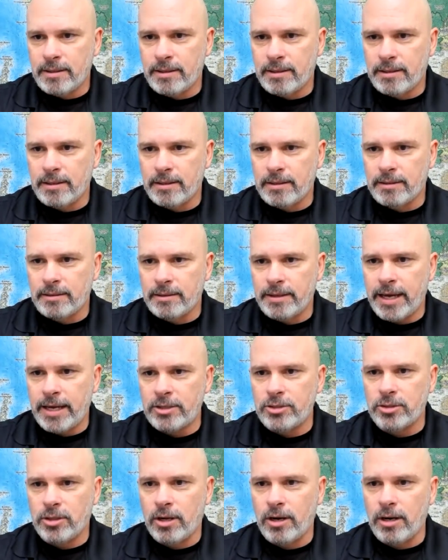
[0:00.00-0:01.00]
Uh,
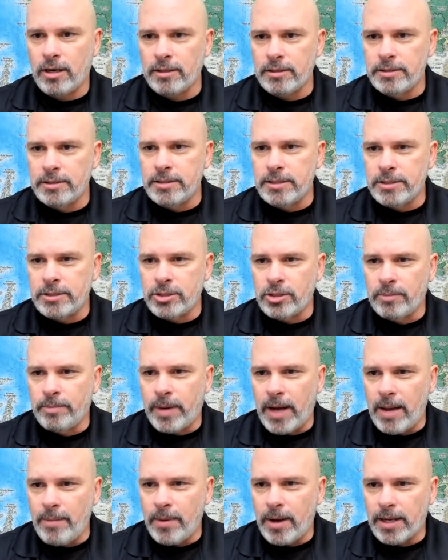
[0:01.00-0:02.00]
Angel R, does your
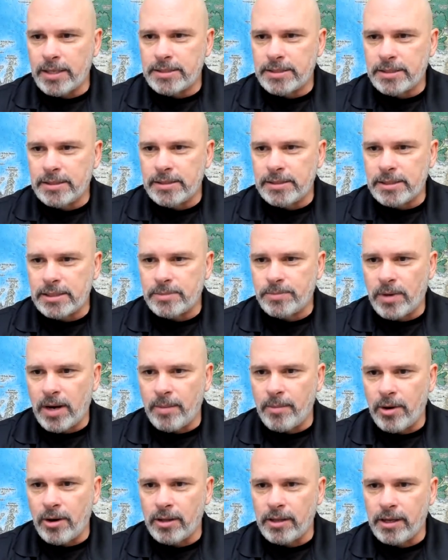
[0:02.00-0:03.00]
buy box consist
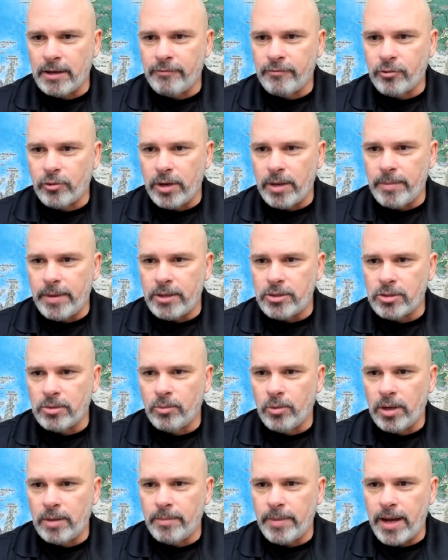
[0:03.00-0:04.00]
primarily of three bedroom,
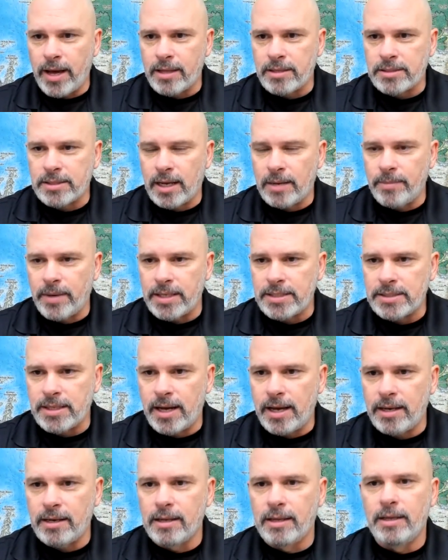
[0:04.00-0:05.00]
one bath, side by side?
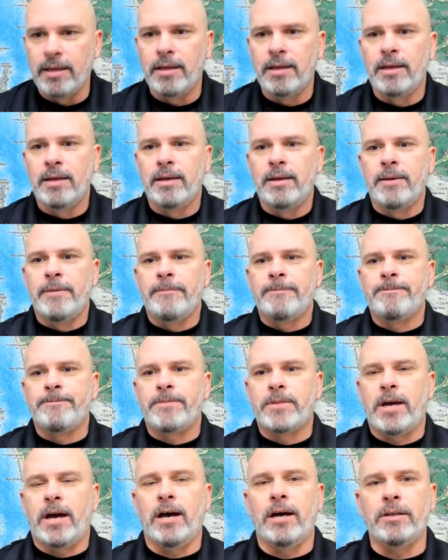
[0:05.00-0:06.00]

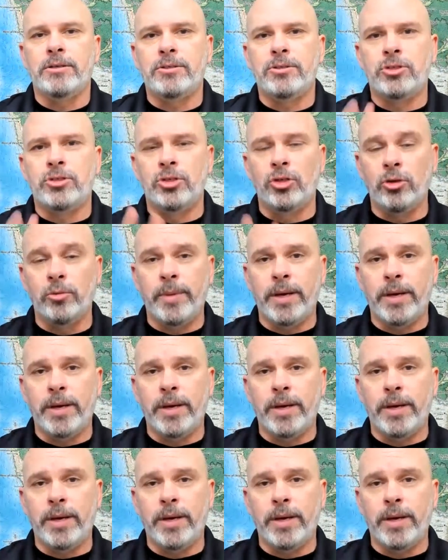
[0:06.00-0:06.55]
Uh, two